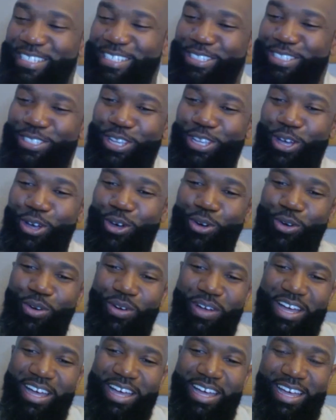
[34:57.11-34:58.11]

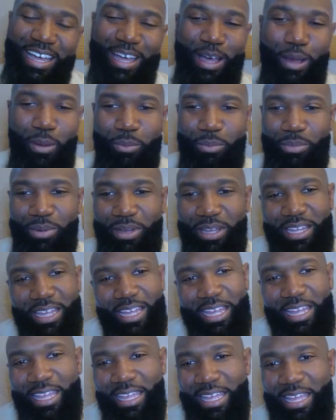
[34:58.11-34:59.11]
So
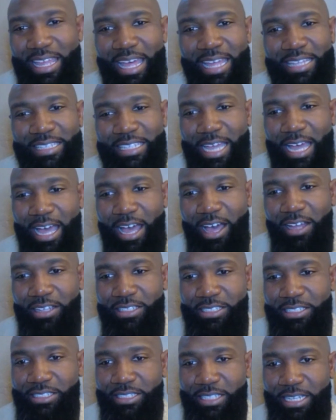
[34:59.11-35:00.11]
but I think all
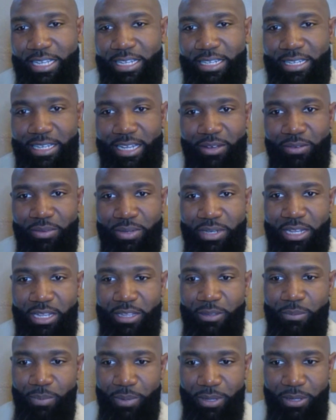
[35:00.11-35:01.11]
of us need that. We
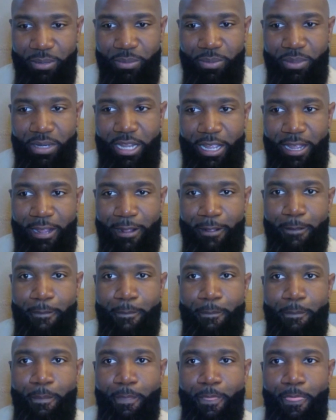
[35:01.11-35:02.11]
need people that
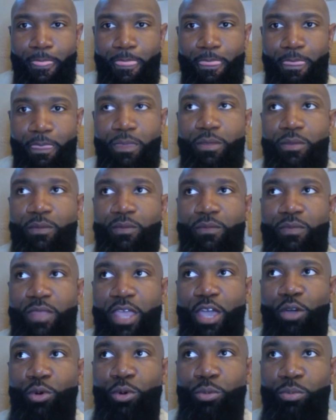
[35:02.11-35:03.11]

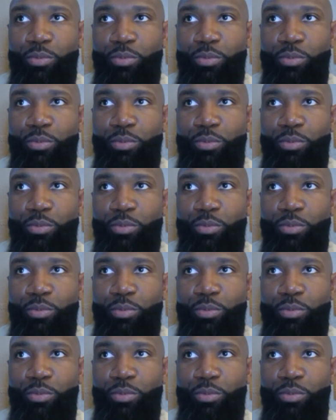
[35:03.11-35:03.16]
will